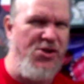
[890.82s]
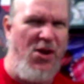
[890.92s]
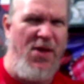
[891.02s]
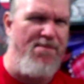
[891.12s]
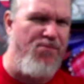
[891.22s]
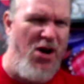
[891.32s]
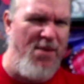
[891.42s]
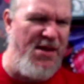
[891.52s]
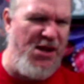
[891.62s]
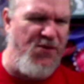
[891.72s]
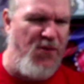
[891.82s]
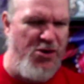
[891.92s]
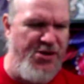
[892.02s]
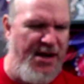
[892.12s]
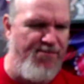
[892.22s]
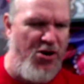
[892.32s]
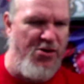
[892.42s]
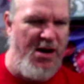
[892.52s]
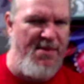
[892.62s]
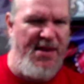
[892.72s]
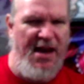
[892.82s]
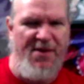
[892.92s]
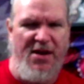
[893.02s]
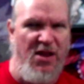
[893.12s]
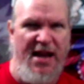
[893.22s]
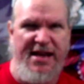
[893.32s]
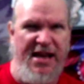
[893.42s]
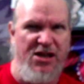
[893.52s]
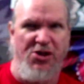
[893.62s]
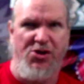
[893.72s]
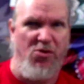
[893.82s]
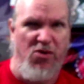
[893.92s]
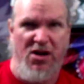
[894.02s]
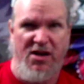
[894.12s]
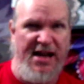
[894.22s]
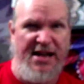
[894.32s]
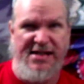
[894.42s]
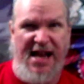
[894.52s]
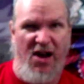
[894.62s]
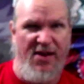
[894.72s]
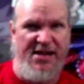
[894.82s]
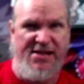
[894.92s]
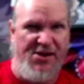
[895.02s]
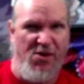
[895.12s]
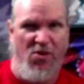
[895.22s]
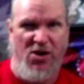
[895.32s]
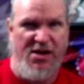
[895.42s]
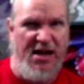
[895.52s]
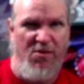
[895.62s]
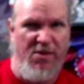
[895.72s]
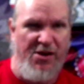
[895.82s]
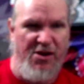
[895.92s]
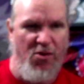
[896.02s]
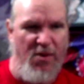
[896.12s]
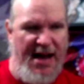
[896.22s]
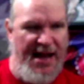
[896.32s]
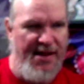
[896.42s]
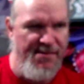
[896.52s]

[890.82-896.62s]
they brought me this Fortran program, and they're like, it used to work, and now it doesn't work, and we don't know why.